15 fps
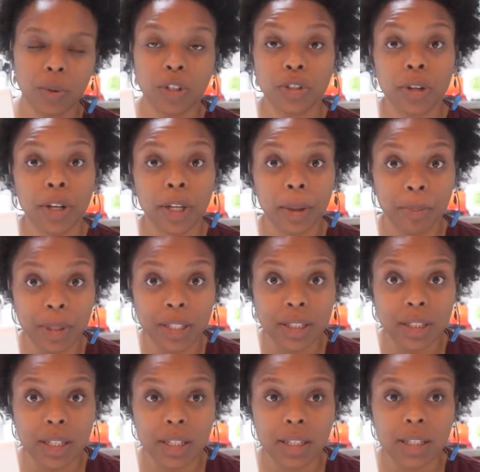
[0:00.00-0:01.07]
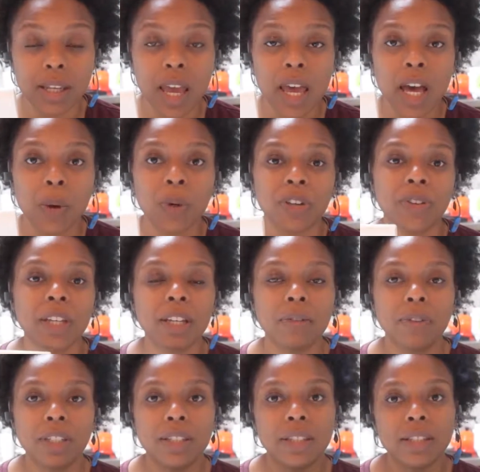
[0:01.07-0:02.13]
starting a business, we think
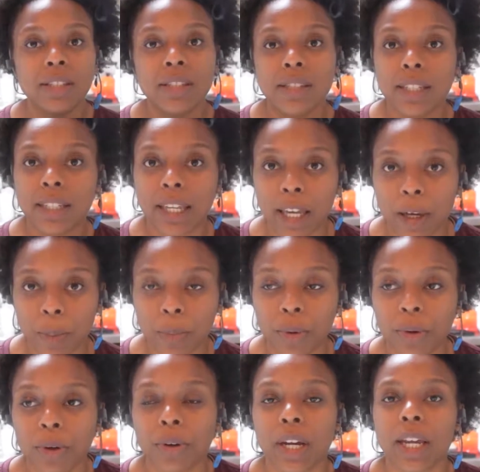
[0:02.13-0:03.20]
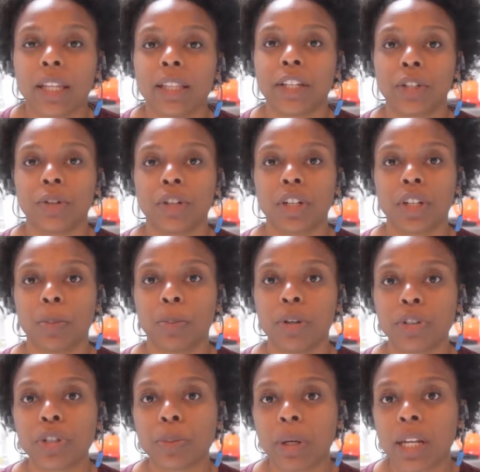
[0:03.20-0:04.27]
of these things as a gamble, right? Like you're gonna
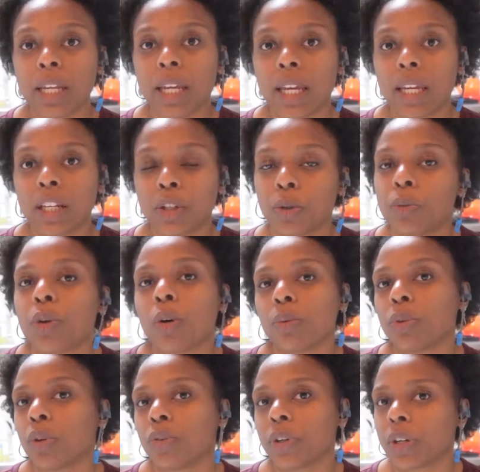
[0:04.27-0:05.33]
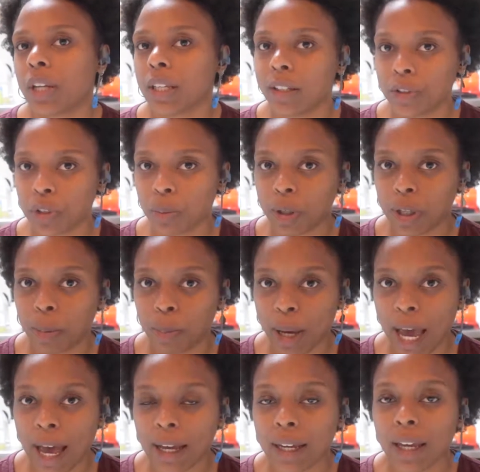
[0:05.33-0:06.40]
put your money in and you don't know if you're gonna get your money
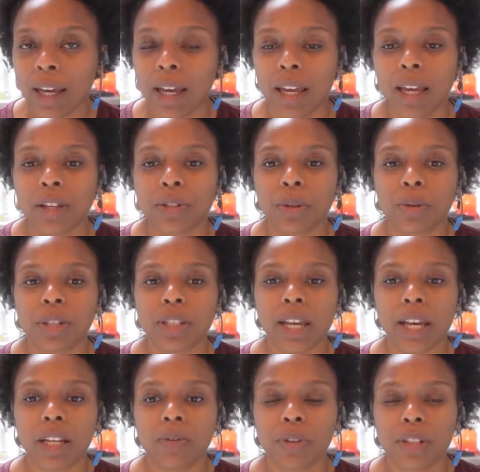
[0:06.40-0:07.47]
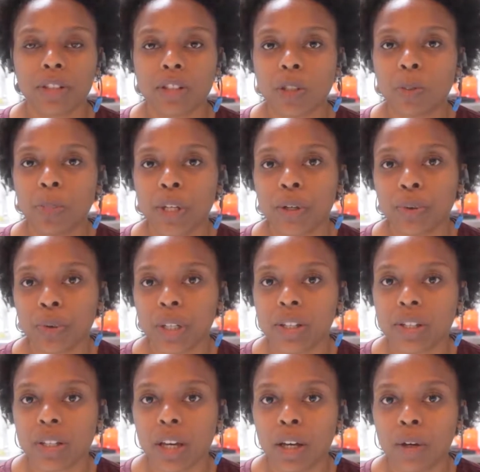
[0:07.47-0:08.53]
back. And so it's kind of like this big
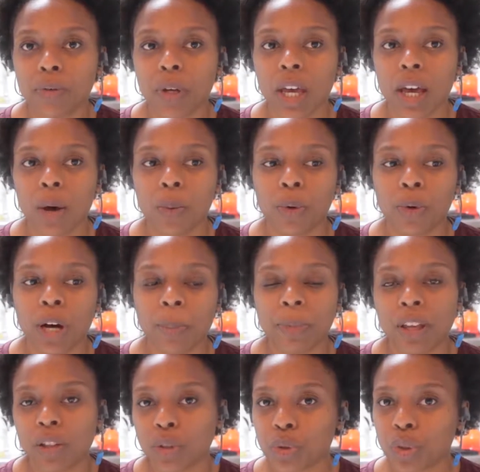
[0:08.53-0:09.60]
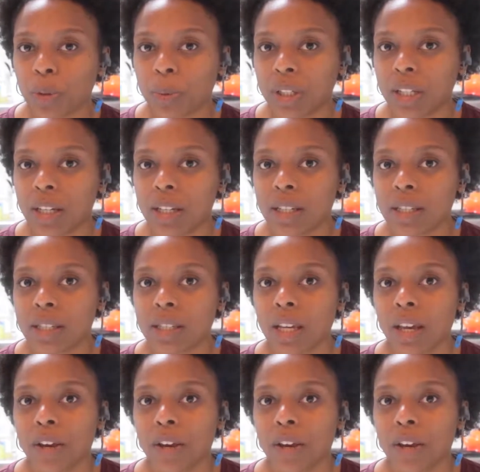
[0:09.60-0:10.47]
risk of, well, I'm not sure because